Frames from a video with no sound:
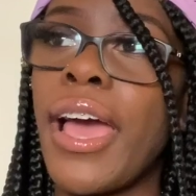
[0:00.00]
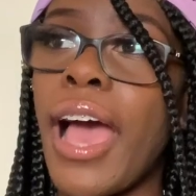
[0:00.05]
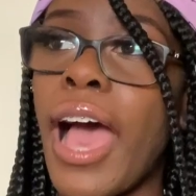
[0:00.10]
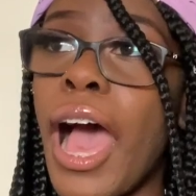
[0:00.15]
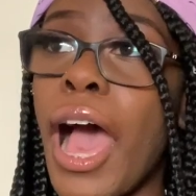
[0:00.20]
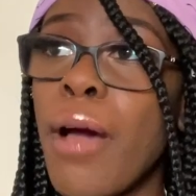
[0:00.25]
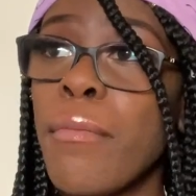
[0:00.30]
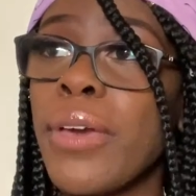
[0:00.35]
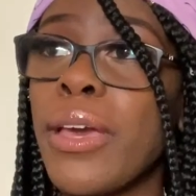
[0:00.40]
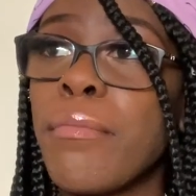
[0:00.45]

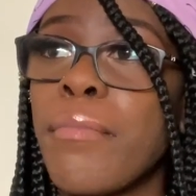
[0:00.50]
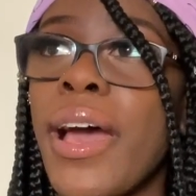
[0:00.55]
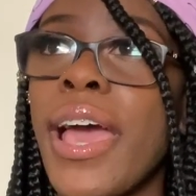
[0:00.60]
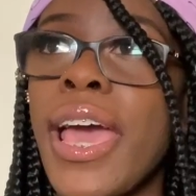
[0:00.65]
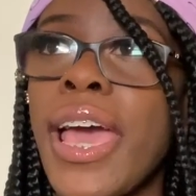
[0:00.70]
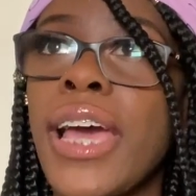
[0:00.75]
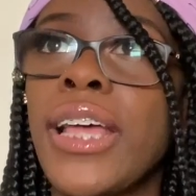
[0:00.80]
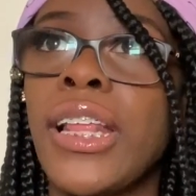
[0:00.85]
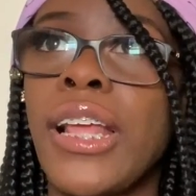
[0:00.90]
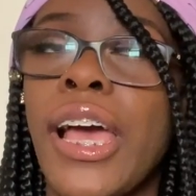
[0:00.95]
I'm in my
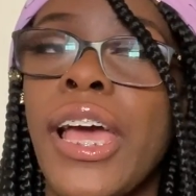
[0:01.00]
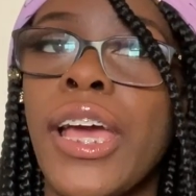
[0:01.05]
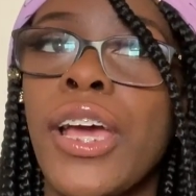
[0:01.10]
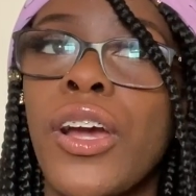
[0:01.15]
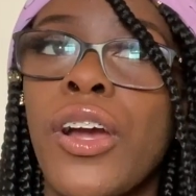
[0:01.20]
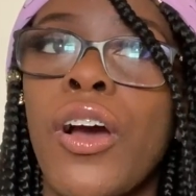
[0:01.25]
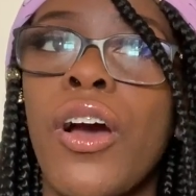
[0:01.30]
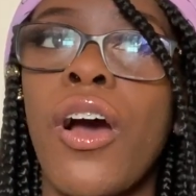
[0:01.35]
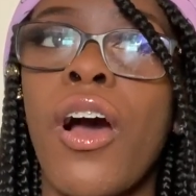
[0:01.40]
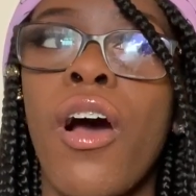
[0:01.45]
head
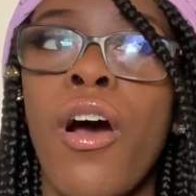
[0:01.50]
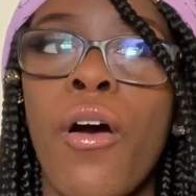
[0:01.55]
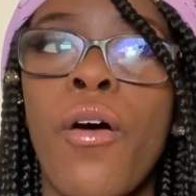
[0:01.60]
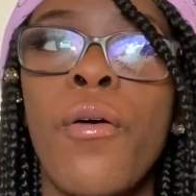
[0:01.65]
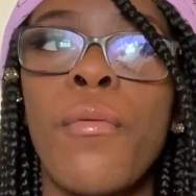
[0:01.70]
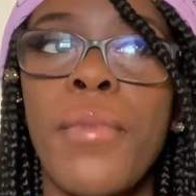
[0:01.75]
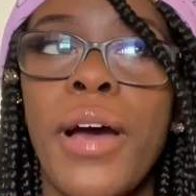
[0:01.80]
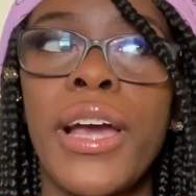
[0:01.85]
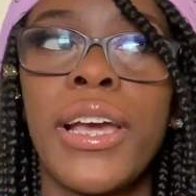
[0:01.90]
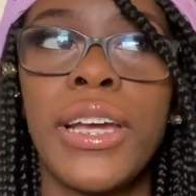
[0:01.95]
like,
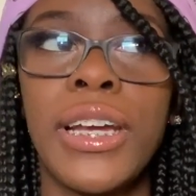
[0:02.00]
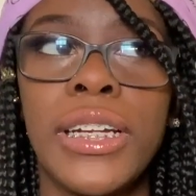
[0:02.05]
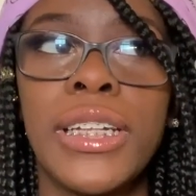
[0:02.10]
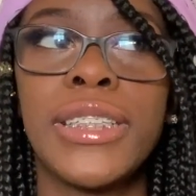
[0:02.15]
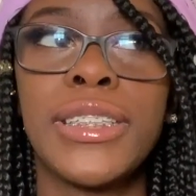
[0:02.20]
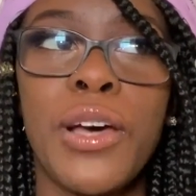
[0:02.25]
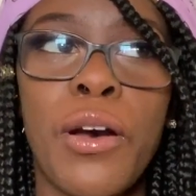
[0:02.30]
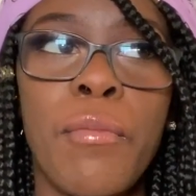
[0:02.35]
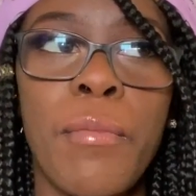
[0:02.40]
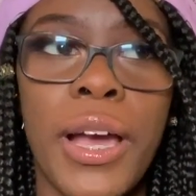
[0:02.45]
oh my
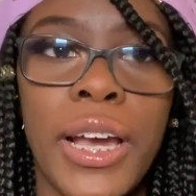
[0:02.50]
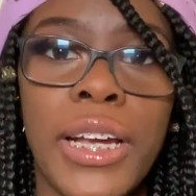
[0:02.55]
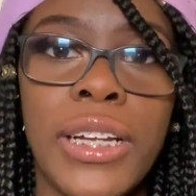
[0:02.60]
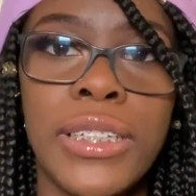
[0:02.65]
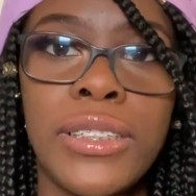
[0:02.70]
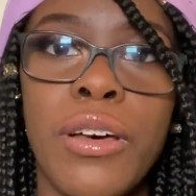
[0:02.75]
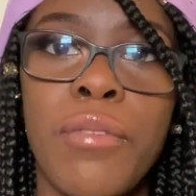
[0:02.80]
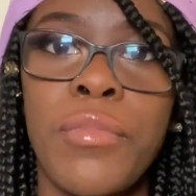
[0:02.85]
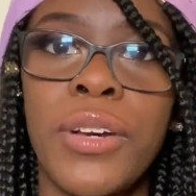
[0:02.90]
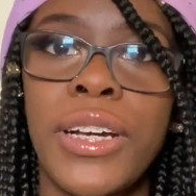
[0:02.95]
goodness, oh my
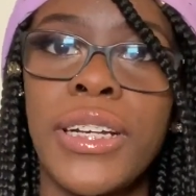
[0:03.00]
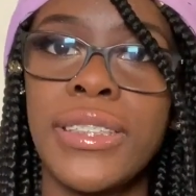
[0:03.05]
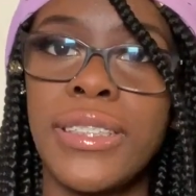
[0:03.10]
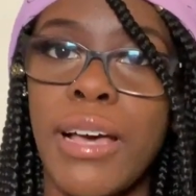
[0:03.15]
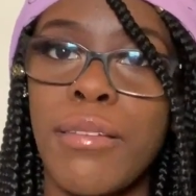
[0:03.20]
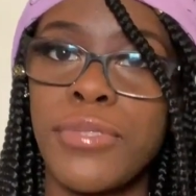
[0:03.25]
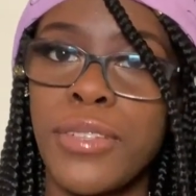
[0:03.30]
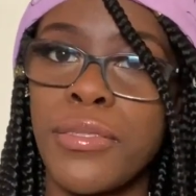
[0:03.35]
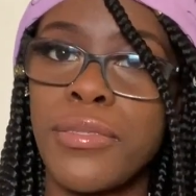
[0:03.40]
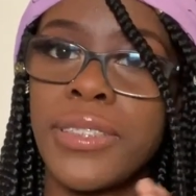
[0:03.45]
goodness, oh my goodness.
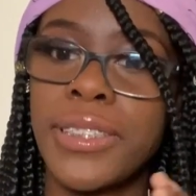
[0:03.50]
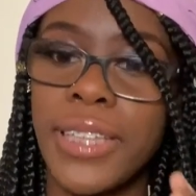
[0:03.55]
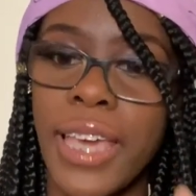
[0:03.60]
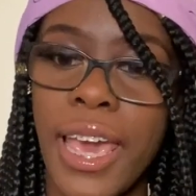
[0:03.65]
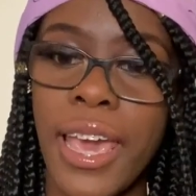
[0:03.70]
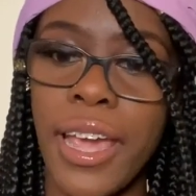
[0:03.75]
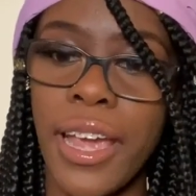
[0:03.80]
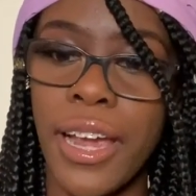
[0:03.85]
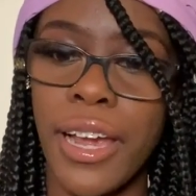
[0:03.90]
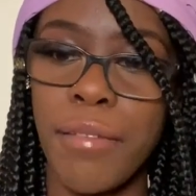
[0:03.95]
I'm so
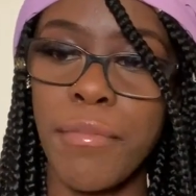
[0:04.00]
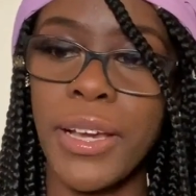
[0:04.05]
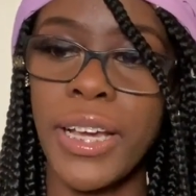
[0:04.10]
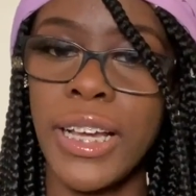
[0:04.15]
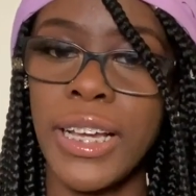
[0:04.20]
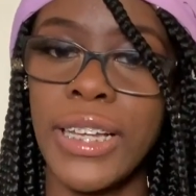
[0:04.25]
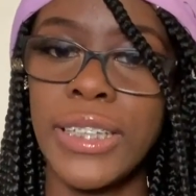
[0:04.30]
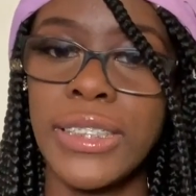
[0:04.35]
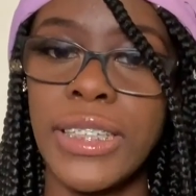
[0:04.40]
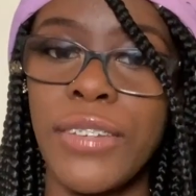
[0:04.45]
scared
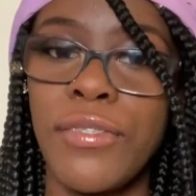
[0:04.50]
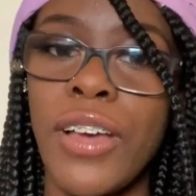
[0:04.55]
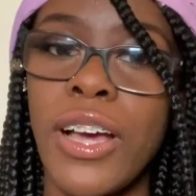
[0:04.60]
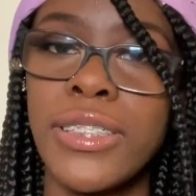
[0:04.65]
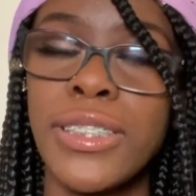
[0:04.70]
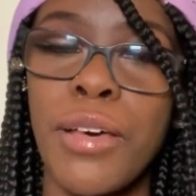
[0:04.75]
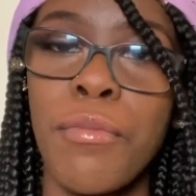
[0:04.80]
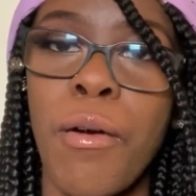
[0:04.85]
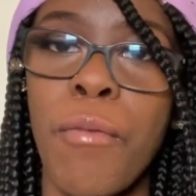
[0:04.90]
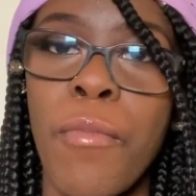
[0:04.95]
because if y'all
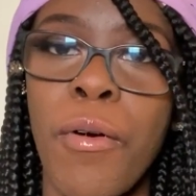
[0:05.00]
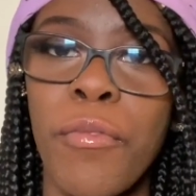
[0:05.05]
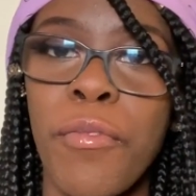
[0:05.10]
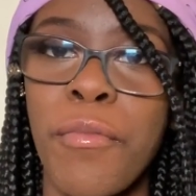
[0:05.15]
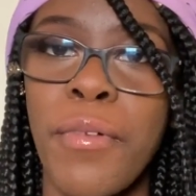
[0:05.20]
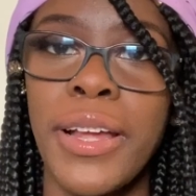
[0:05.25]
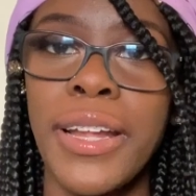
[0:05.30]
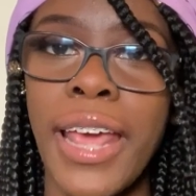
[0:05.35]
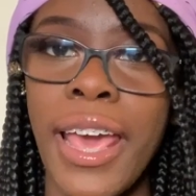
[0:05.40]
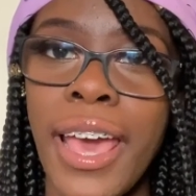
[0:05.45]
tell my mom and
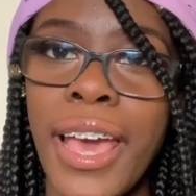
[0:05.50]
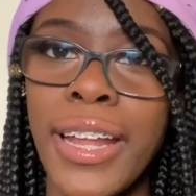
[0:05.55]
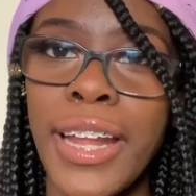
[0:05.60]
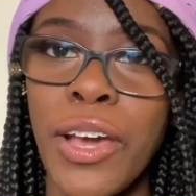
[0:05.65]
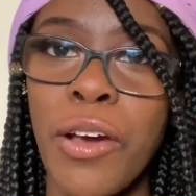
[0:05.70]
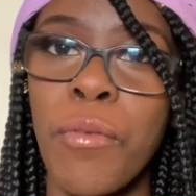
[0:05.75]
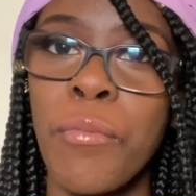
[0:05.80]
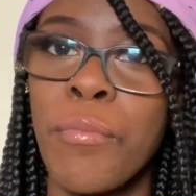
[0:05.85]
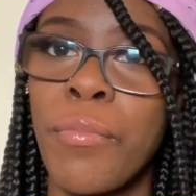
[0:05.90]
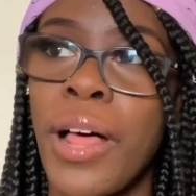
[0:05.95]
my dad, they're
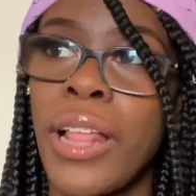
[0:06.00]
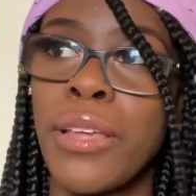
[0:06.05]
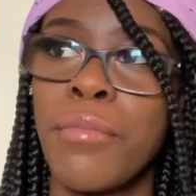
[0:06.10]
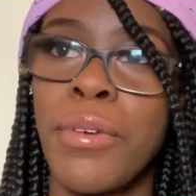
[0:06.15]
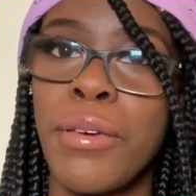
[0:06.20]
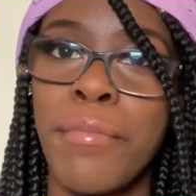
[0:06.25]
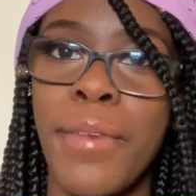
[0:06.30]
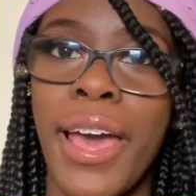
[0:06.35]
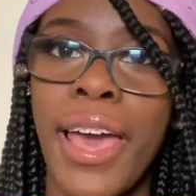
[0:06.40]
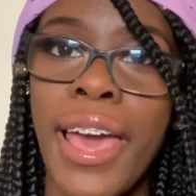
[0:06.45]
gonna probably
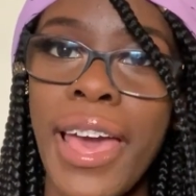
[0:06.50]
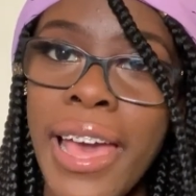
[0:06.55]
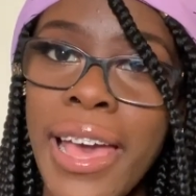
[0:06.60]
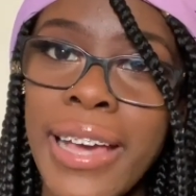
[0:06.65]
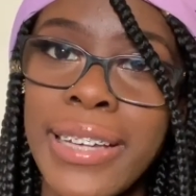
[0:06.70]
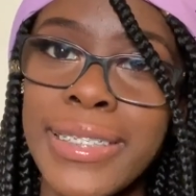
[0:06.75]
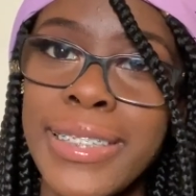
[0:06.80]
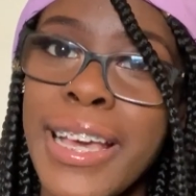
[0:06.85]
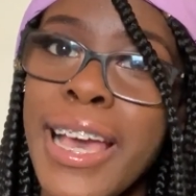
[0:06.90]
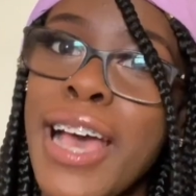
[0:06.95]
beat my
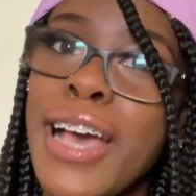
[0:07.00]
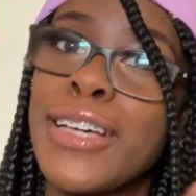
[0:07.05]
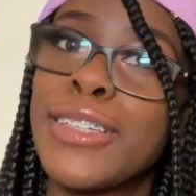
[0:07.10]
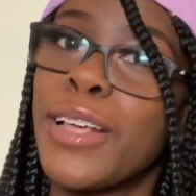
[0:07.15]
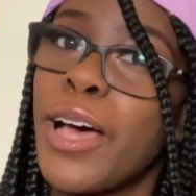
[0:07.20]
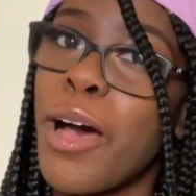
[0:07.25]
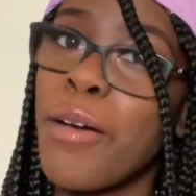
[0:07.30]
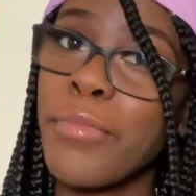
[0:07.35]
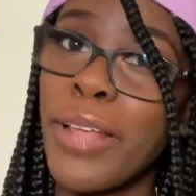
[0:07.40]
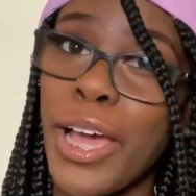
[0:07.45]
ass.
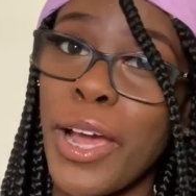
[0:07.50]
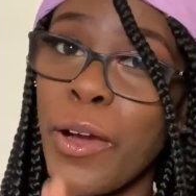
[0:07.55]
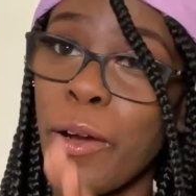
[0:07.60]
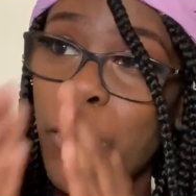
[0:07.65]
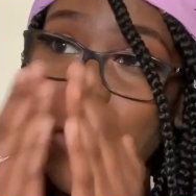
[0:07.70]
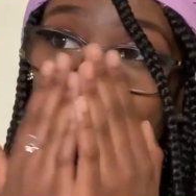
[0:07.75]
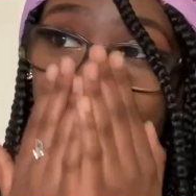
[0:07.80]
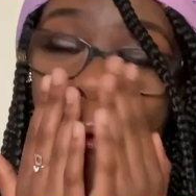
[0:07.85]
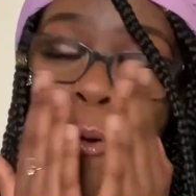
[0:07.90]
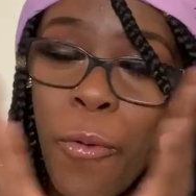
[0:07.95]
So I'm like,
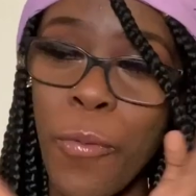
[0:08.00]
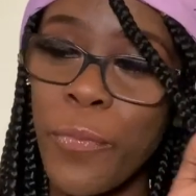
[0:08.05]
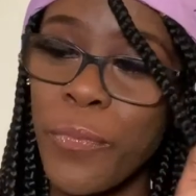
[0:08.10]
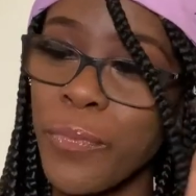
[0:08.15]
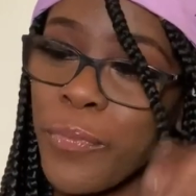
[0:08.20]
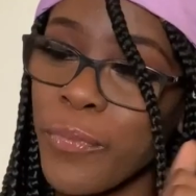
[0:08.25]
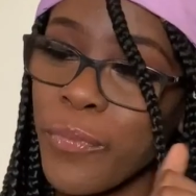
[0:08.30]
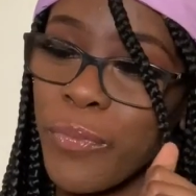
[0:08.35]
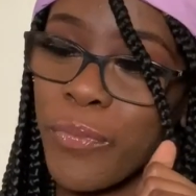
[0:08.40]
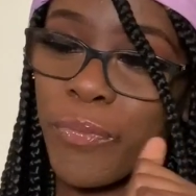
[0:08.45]
oh.
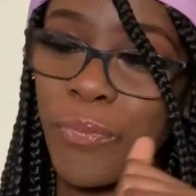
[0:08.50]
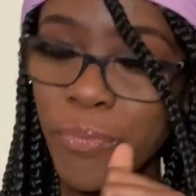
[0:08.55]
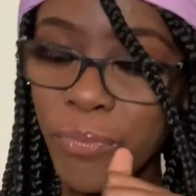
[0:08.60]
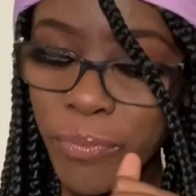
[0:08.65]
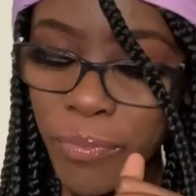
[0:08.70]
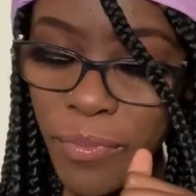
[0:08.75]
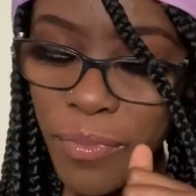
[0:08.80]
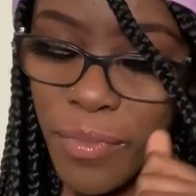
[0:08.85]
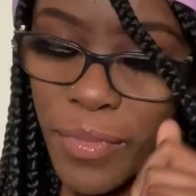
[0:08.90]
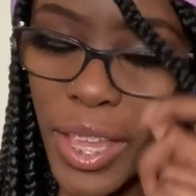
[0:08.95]

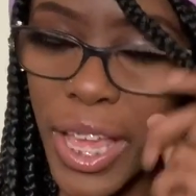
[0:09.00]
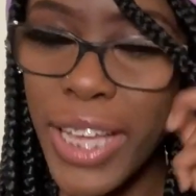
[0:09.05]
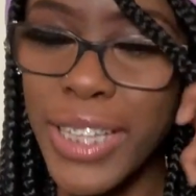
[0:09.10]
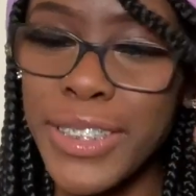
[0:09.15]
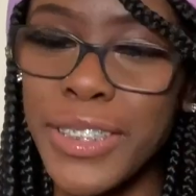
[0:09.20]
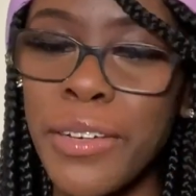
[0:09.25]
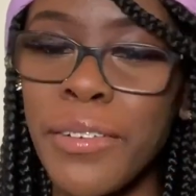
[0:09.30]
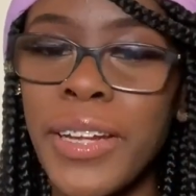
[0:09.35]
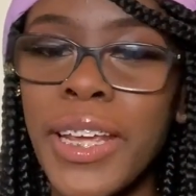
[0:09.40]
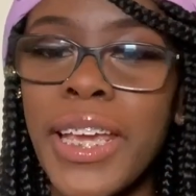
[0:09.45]

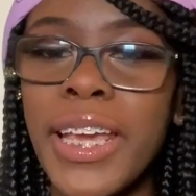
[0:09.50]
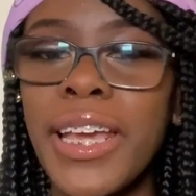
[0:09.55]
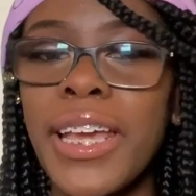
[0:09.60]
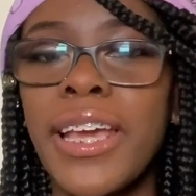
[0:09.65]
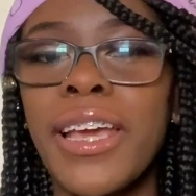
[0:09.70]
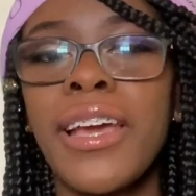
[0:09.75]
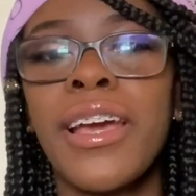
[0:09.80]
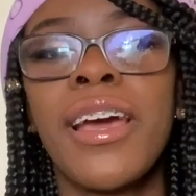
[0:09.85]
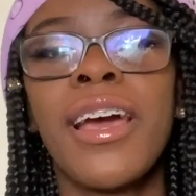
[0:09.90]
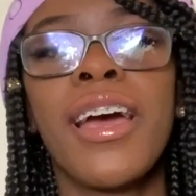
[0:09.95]
So
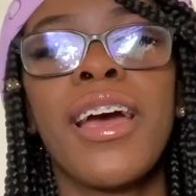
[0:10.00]
then